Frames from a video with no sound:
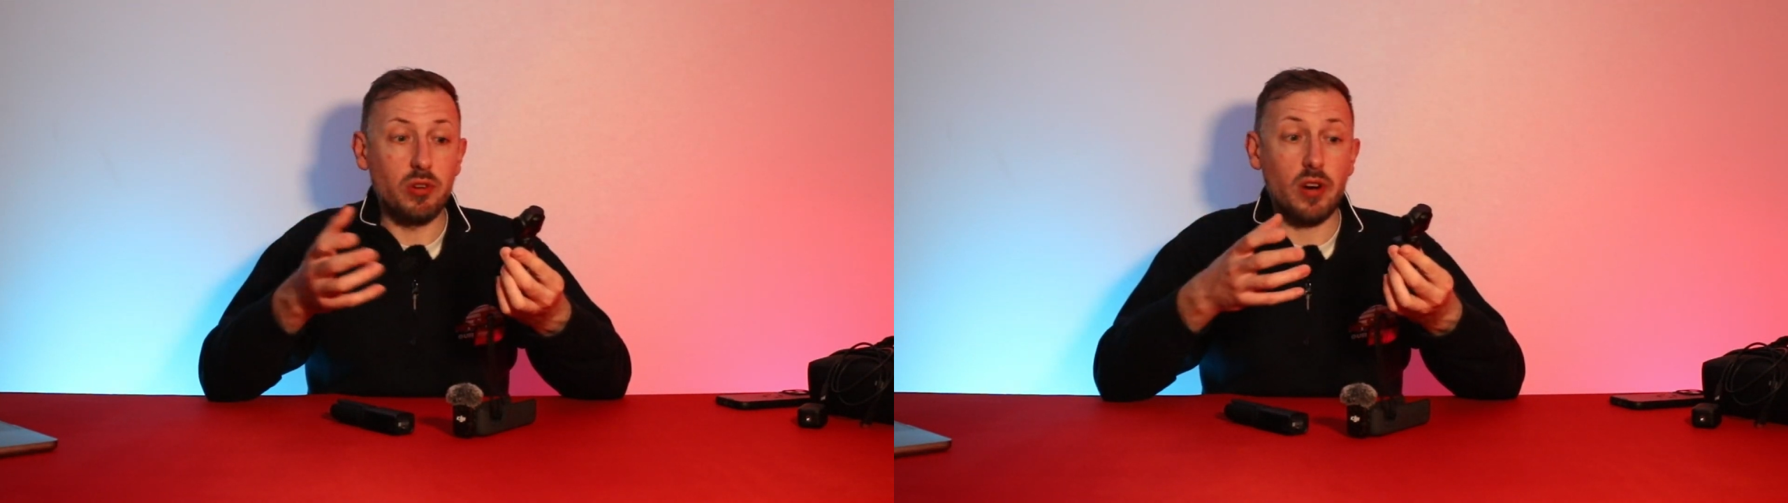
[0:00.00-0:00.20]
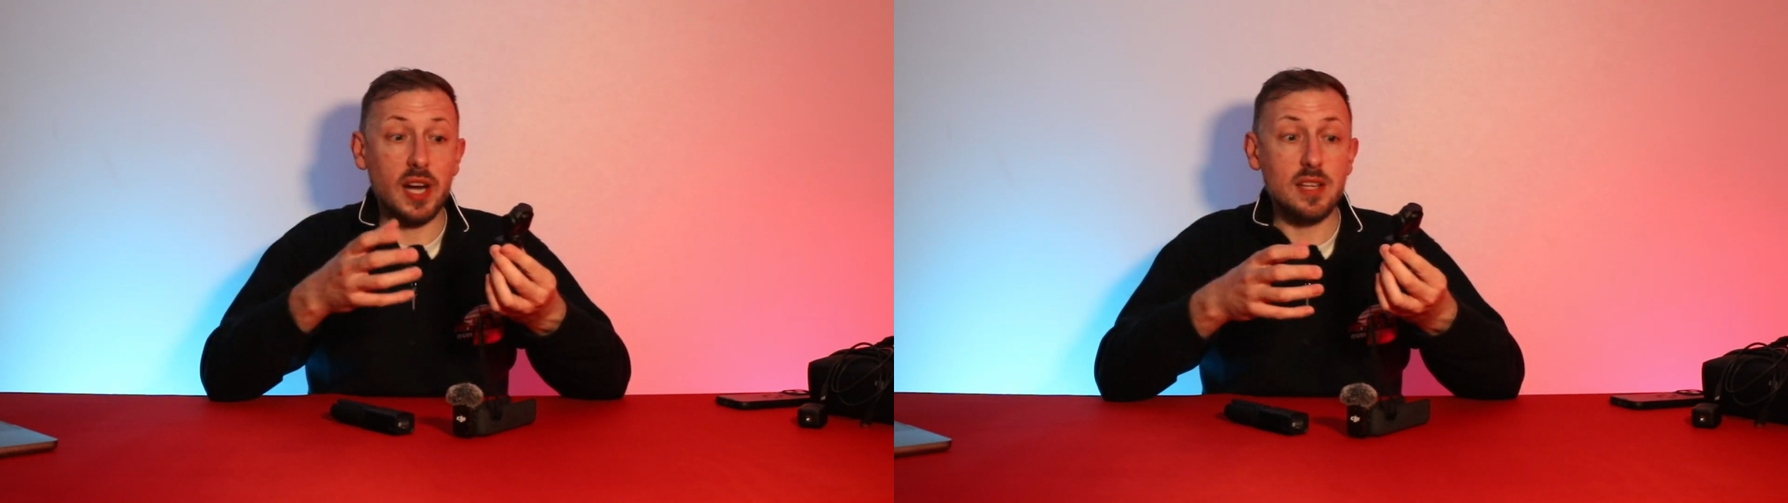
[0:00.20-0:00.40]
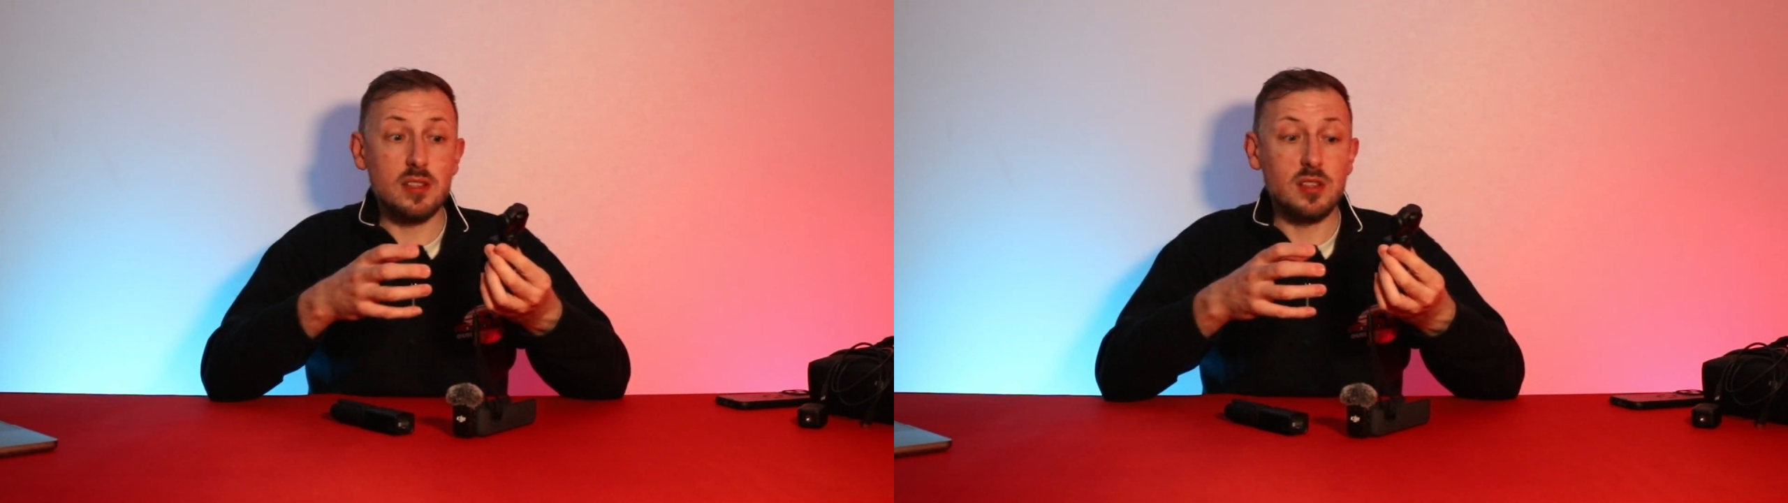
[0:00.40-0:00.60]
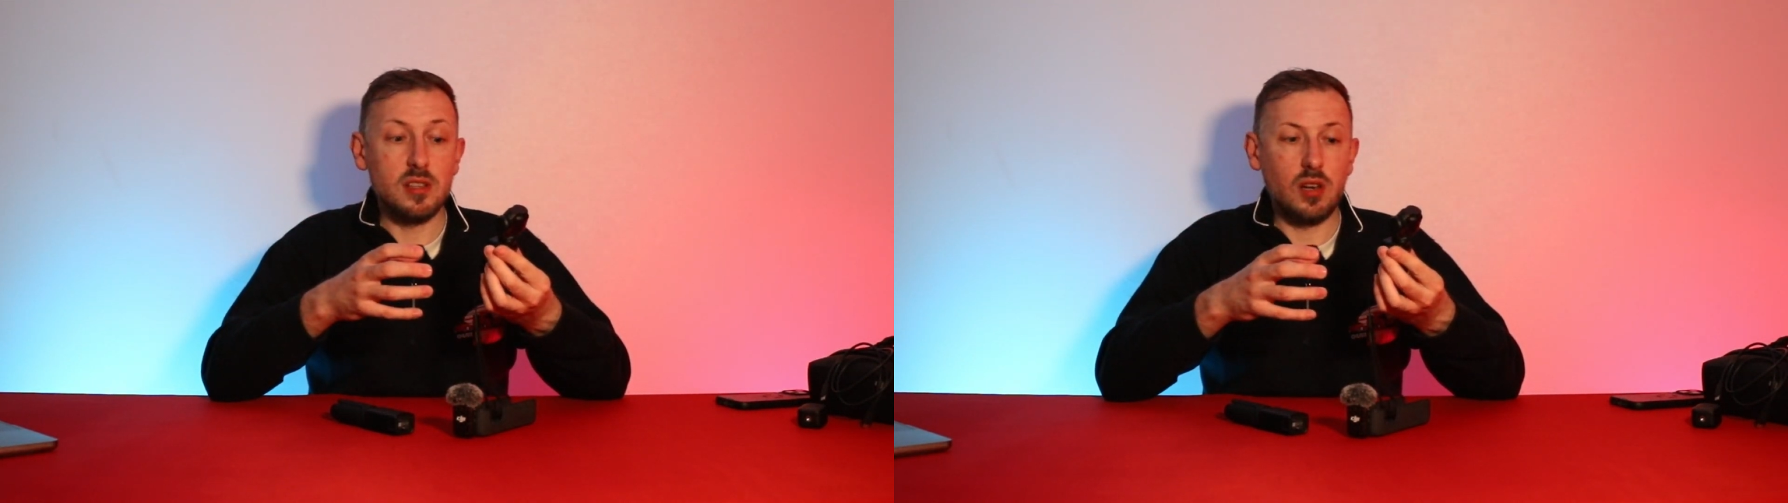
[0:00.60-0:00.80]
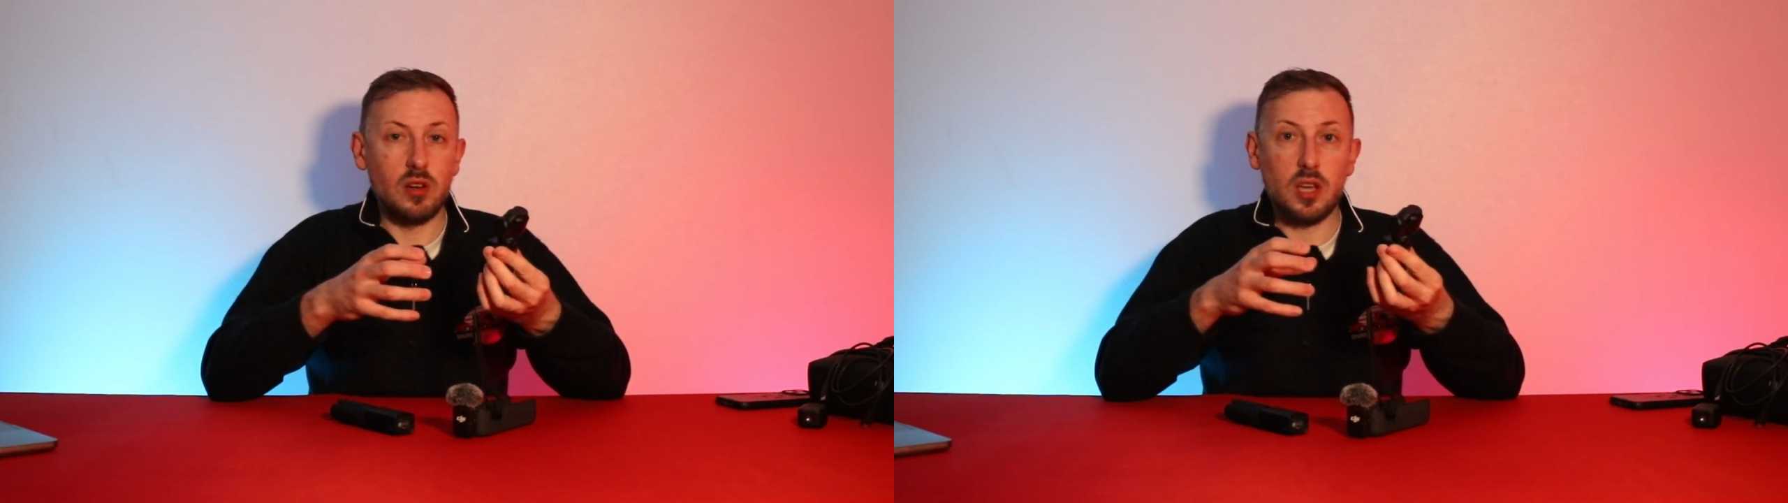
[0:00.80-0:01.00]
create
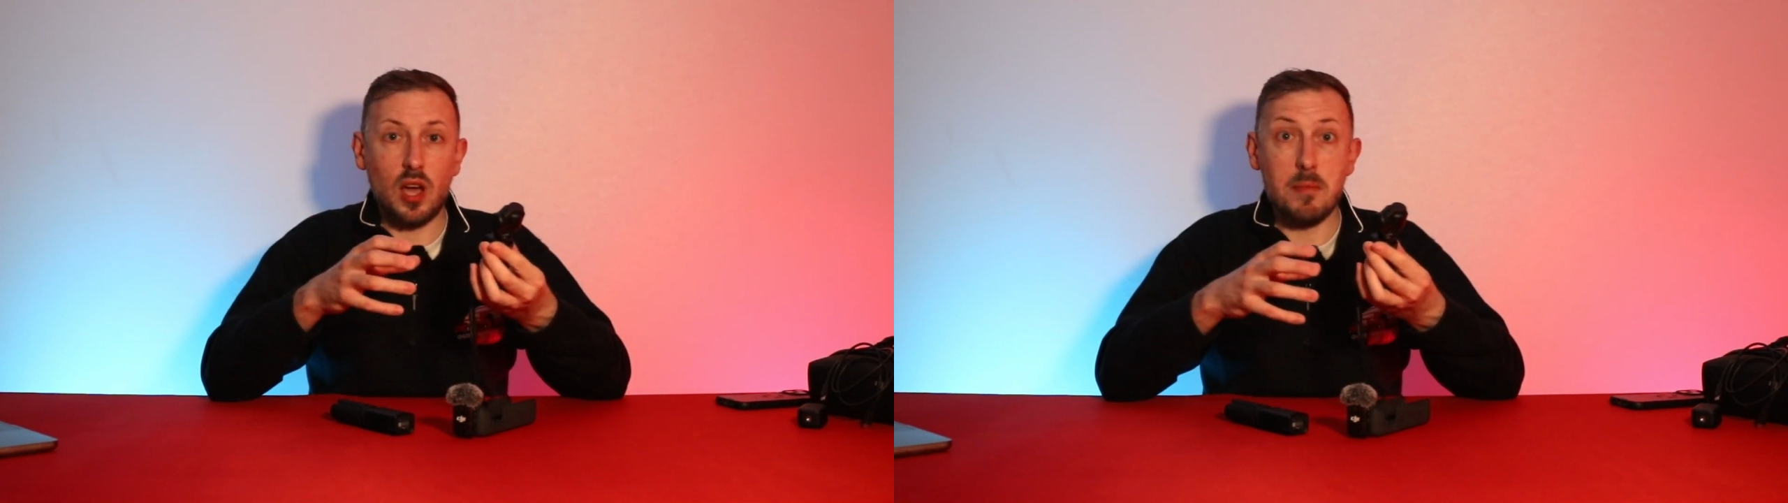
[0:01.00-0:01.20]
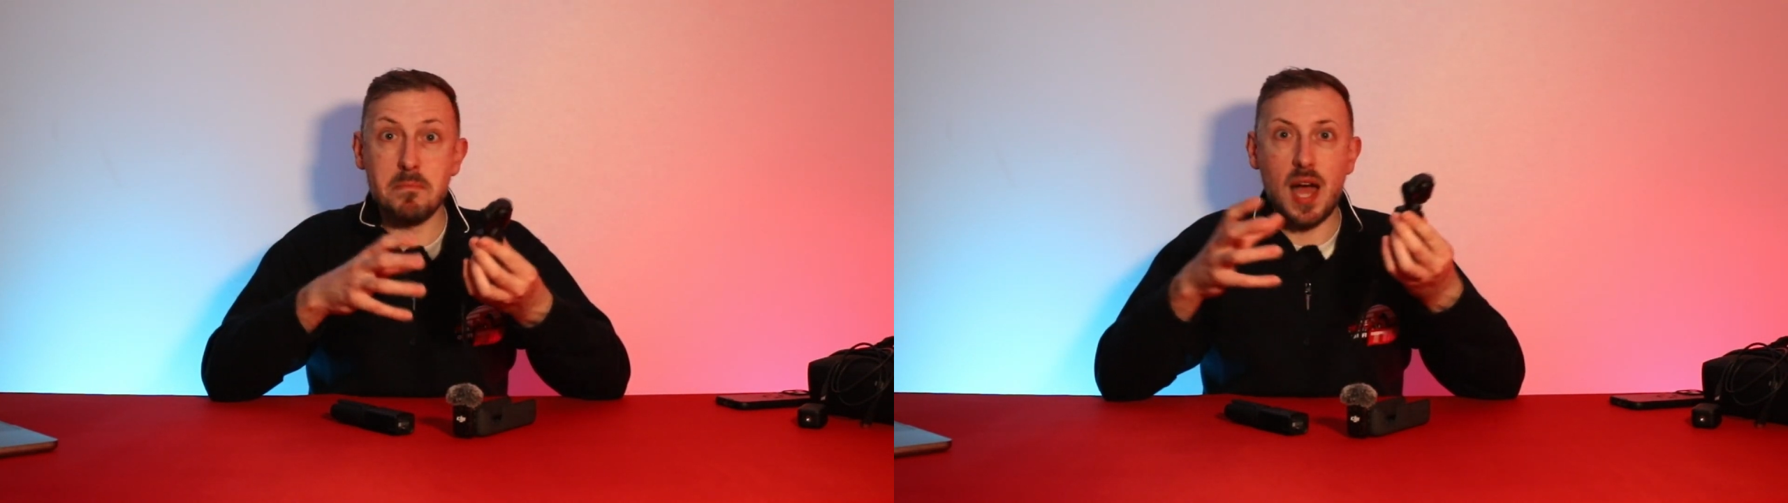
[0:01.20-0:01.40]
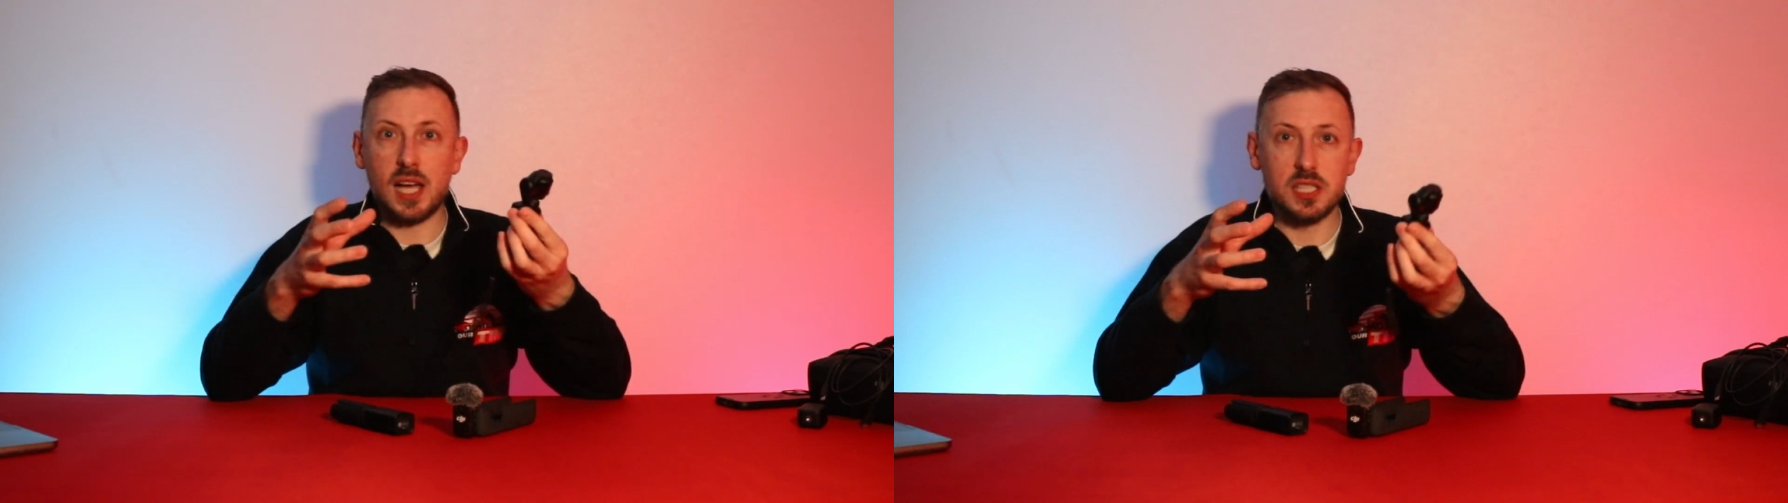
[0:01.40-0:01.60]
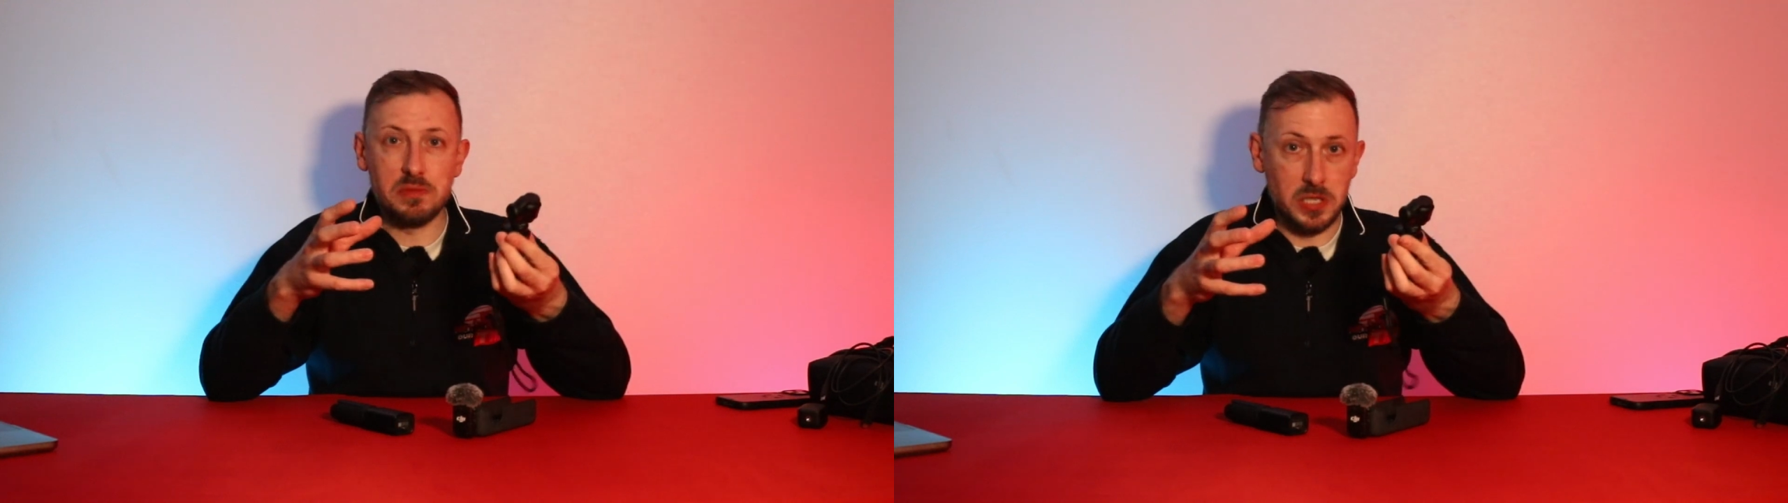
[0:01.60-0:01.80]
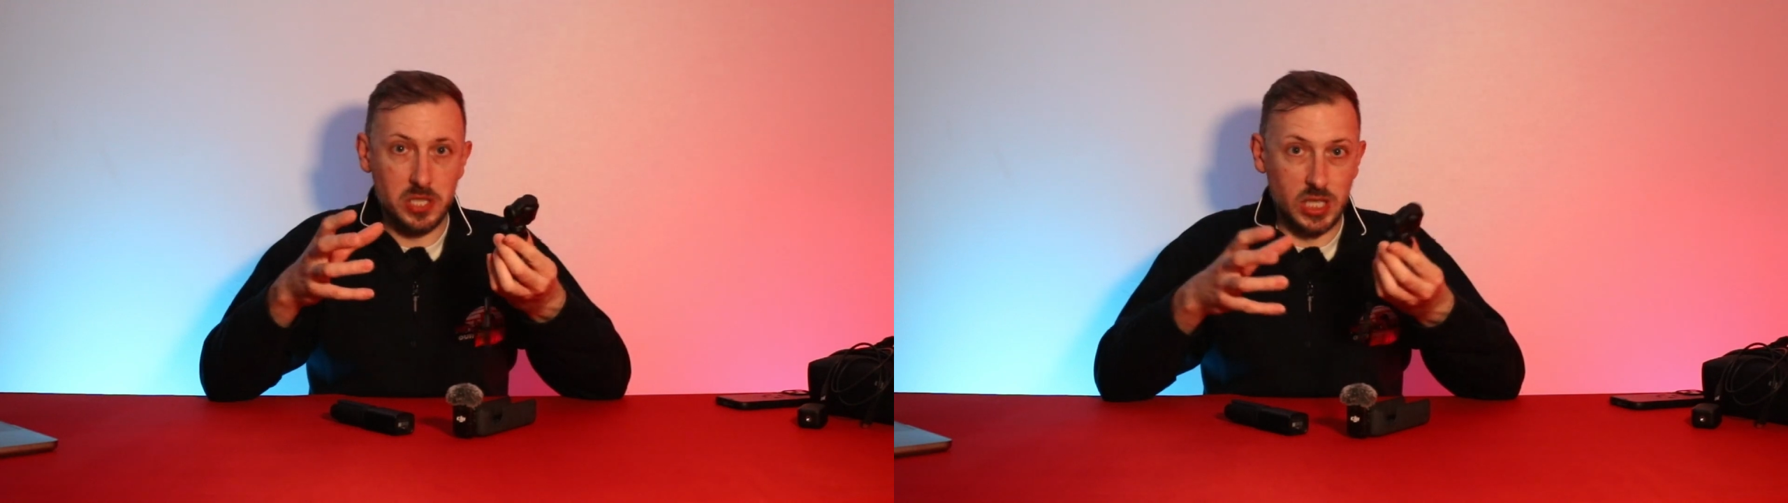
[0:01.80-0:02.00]
like a Max
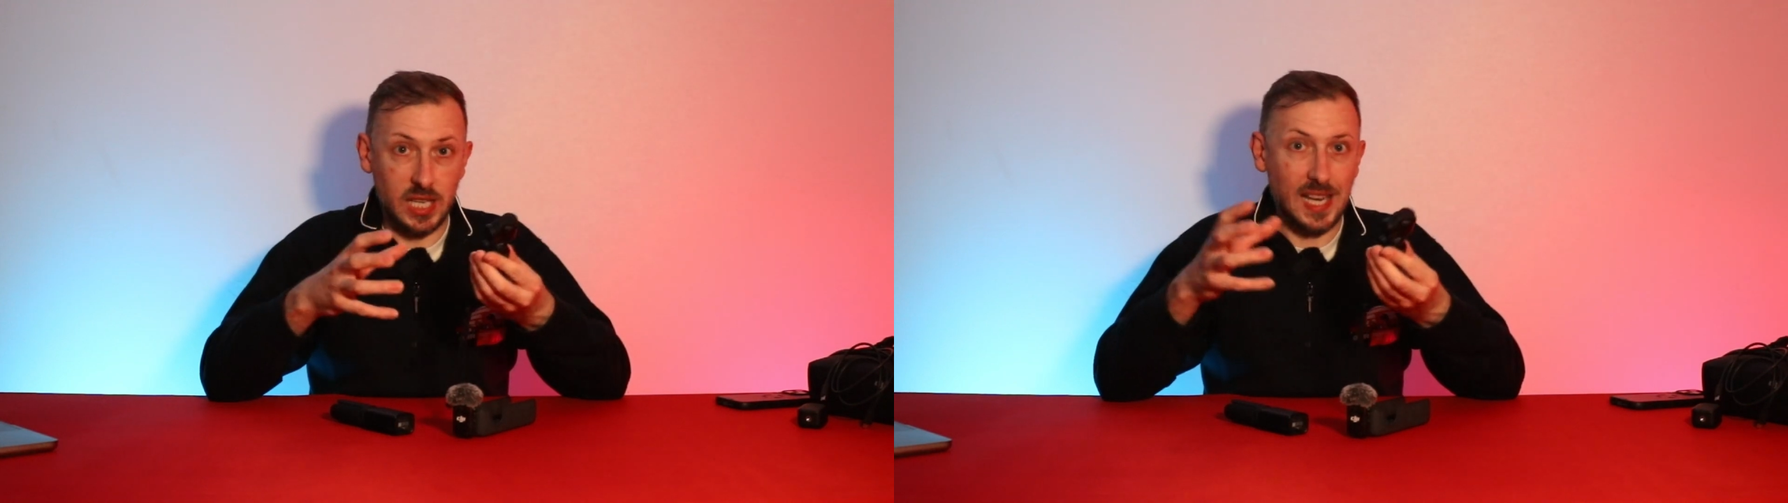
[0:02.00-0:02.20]
version,